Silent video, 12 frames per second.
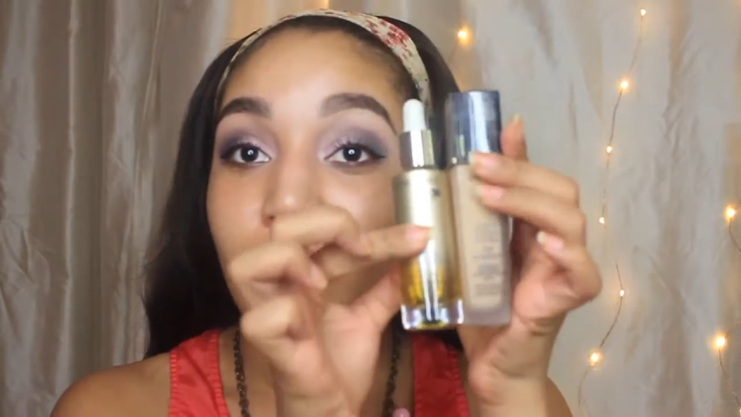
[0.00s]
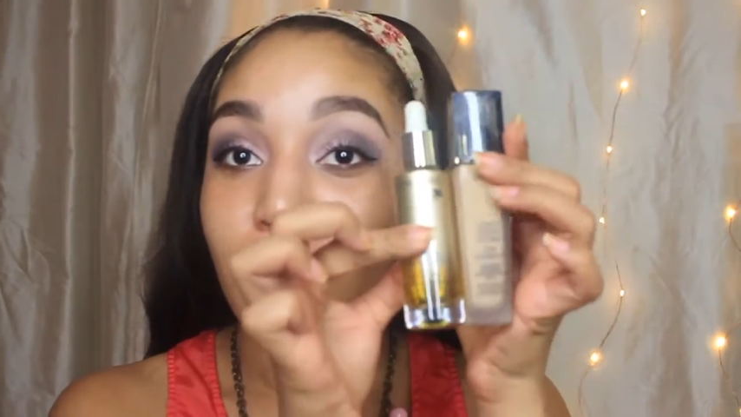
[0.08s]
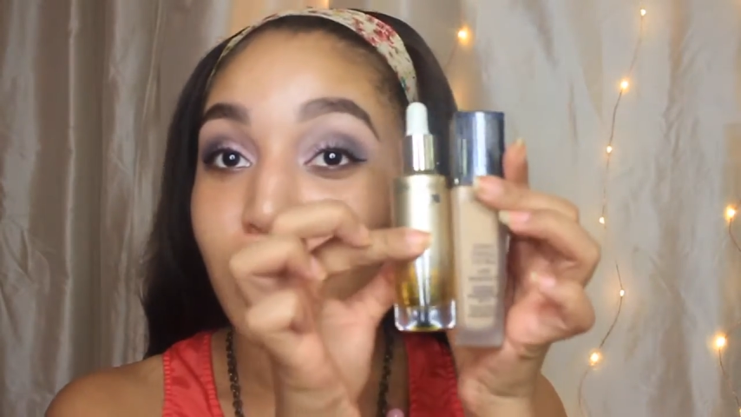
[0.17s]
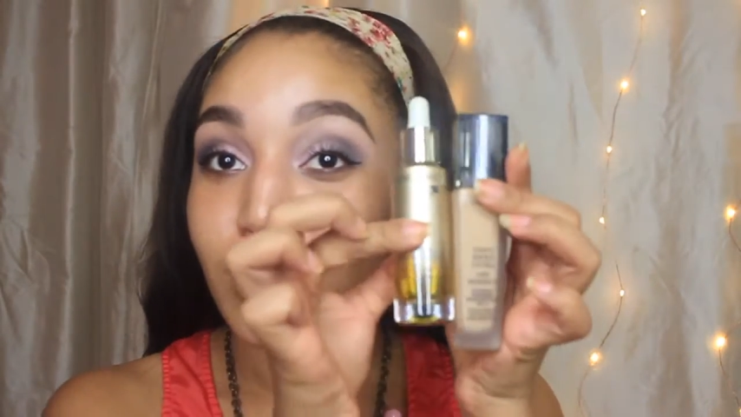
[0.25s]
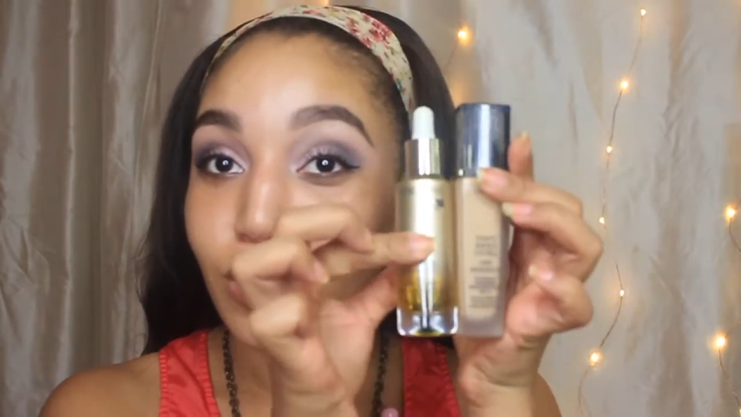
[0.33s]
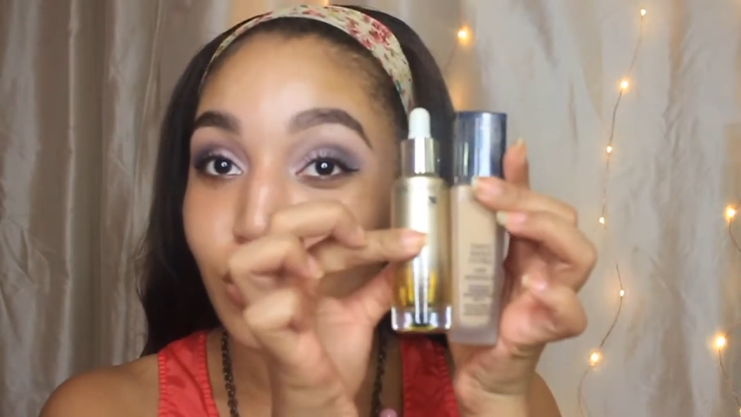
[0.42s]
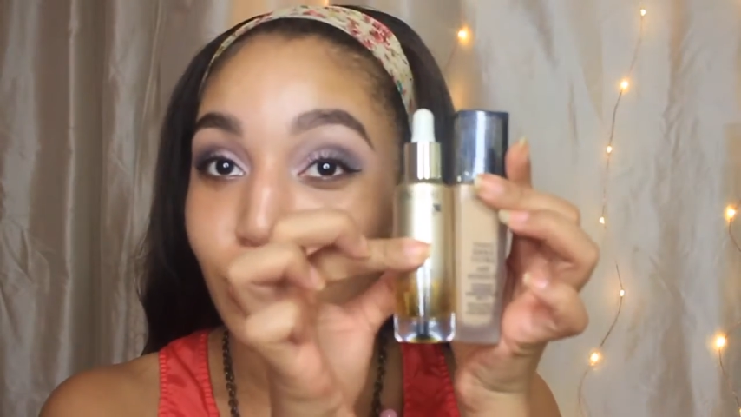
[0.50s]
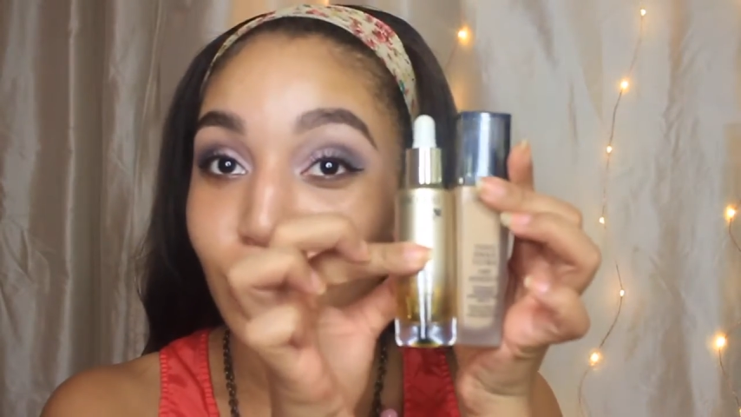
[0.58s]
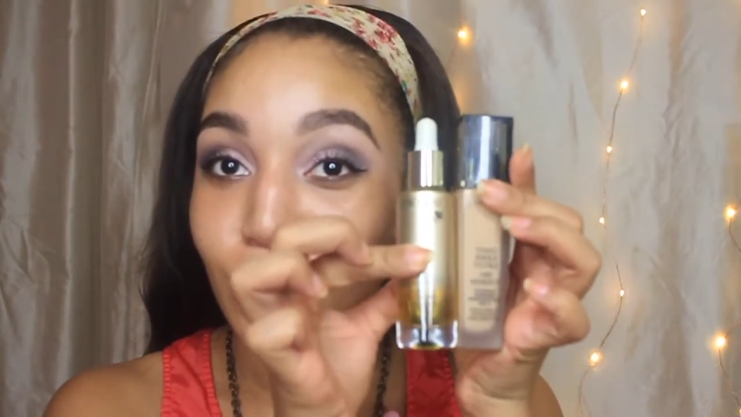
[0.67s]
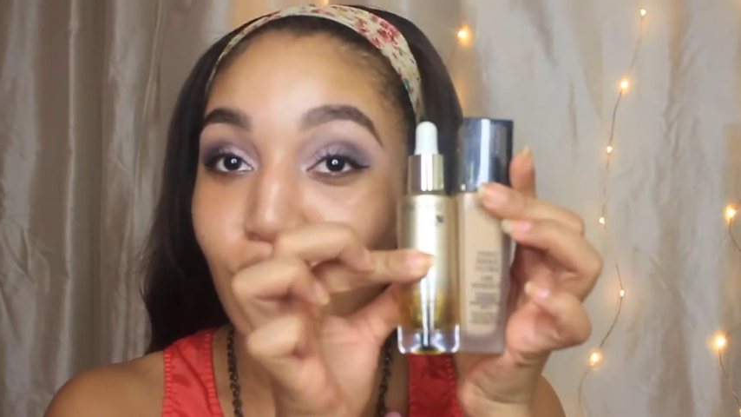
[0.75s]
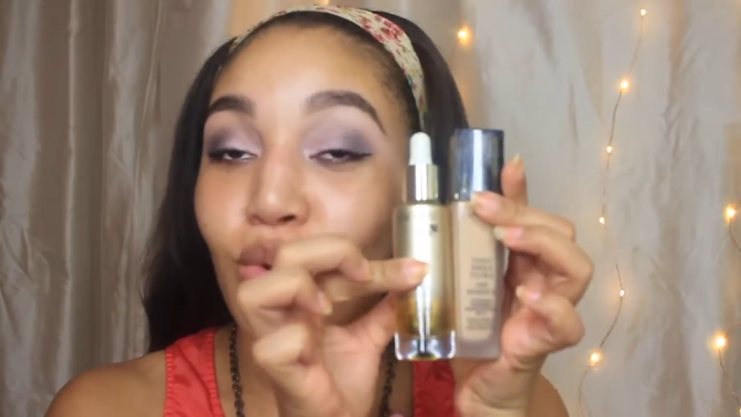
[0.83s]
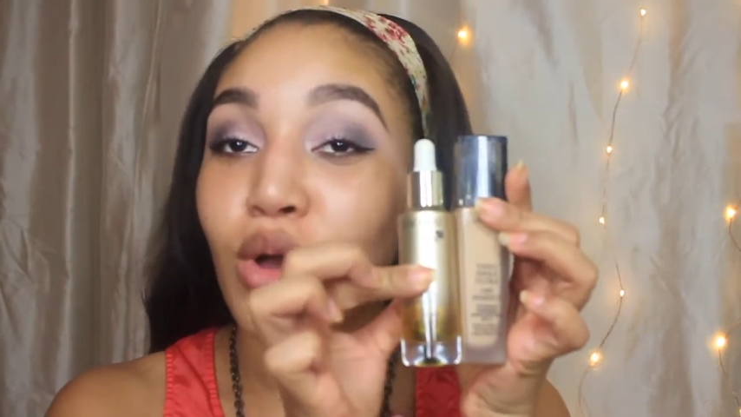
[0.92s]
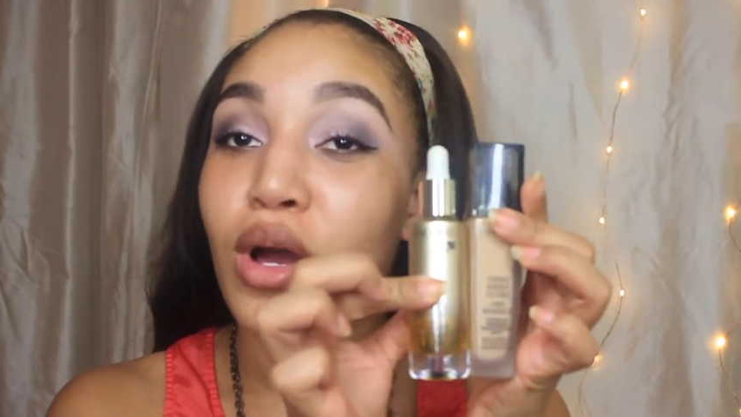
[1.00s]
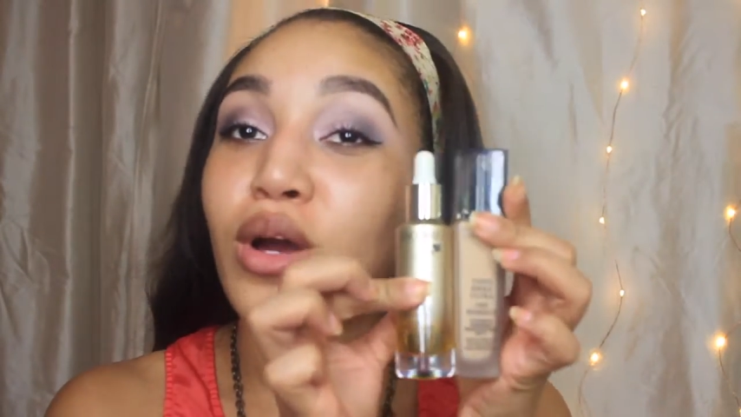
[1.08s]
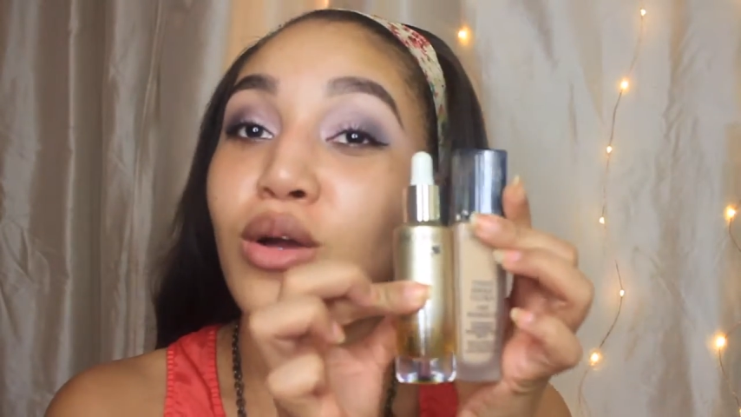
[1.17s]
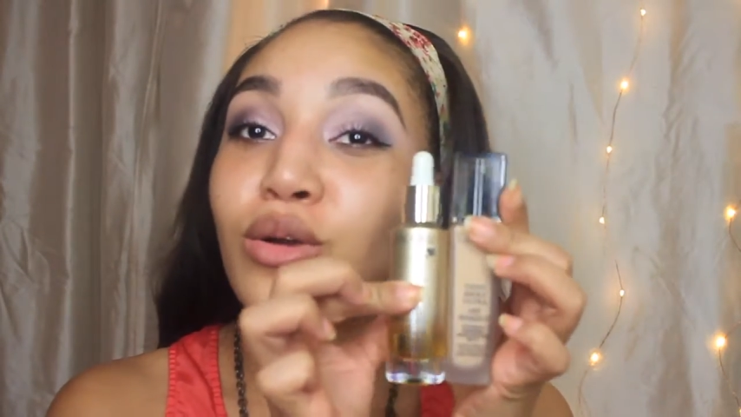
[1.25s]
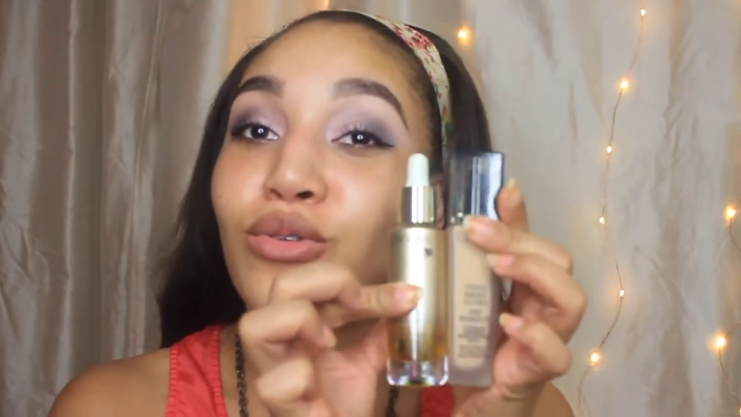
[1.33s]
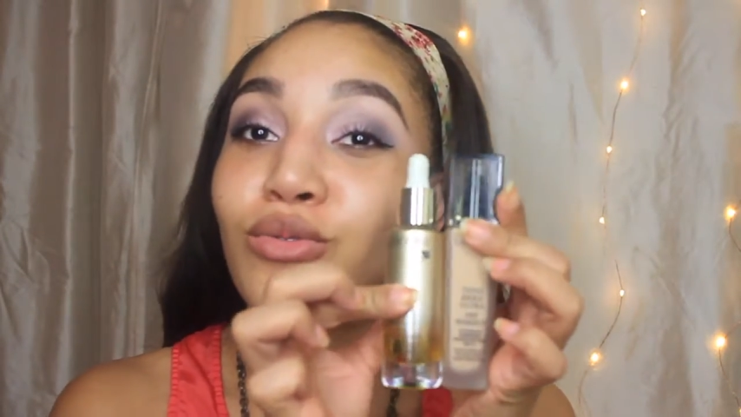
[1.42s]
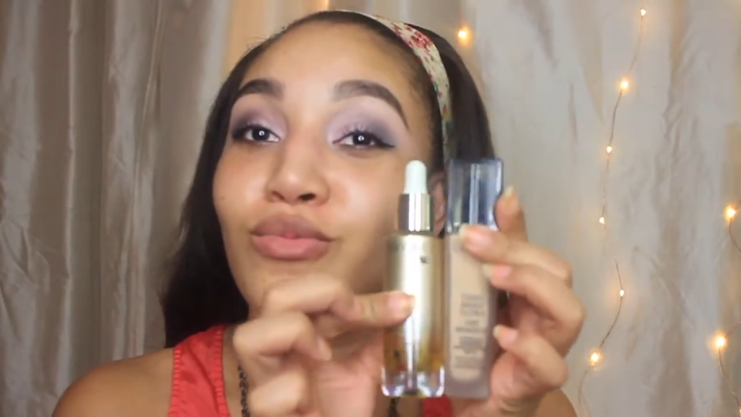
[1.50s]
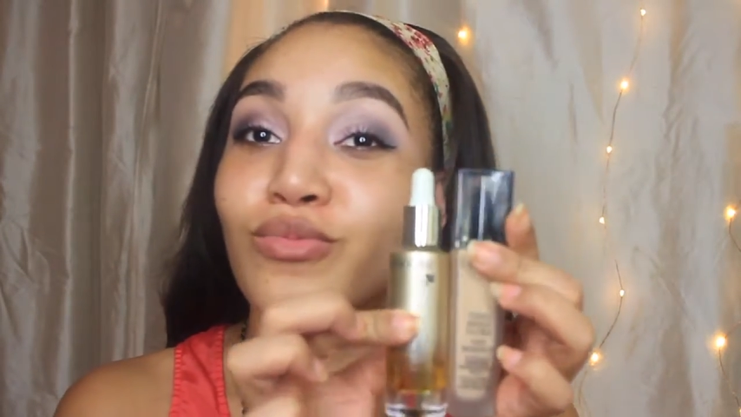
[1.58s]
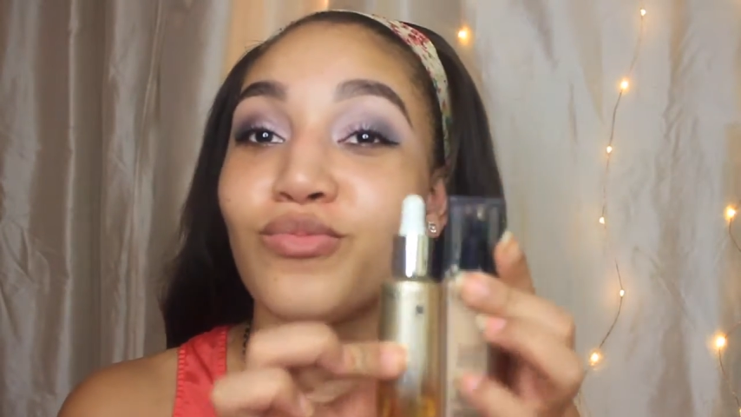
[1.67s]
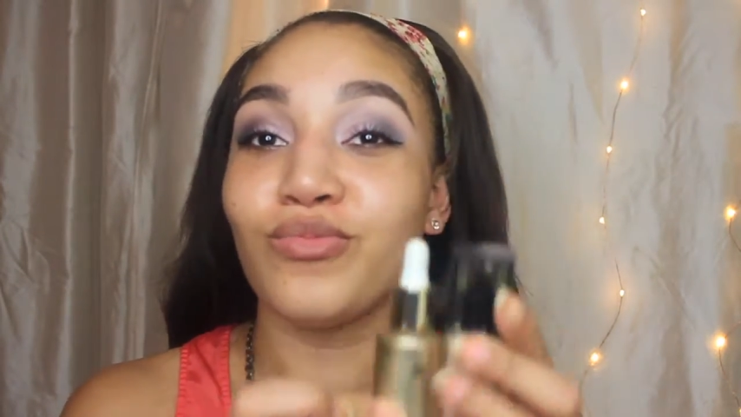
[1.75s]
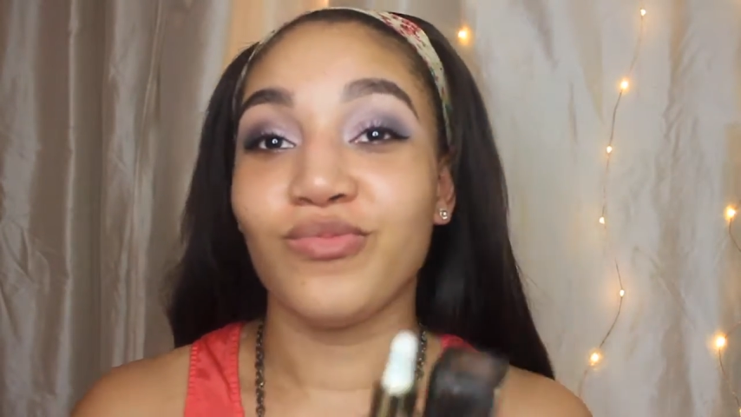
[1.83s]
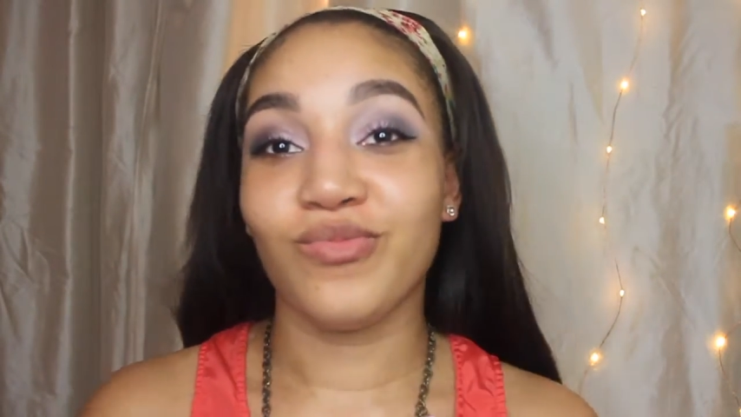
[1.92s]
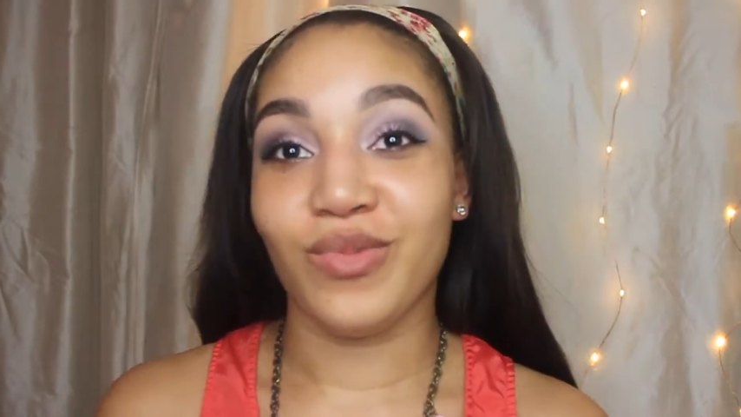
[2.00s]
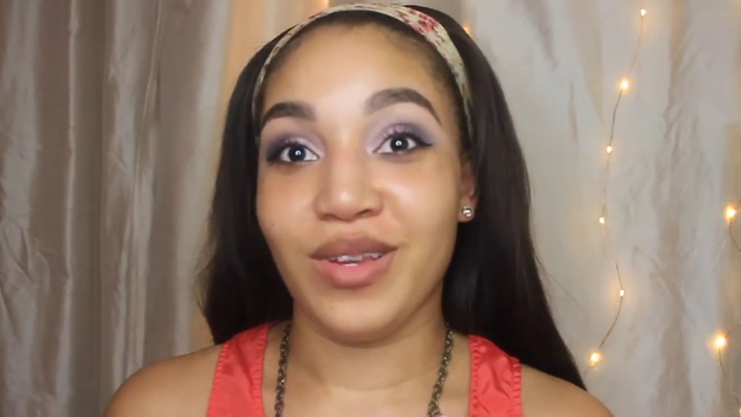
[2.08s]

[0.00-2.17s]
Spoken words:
Now to the exciting part.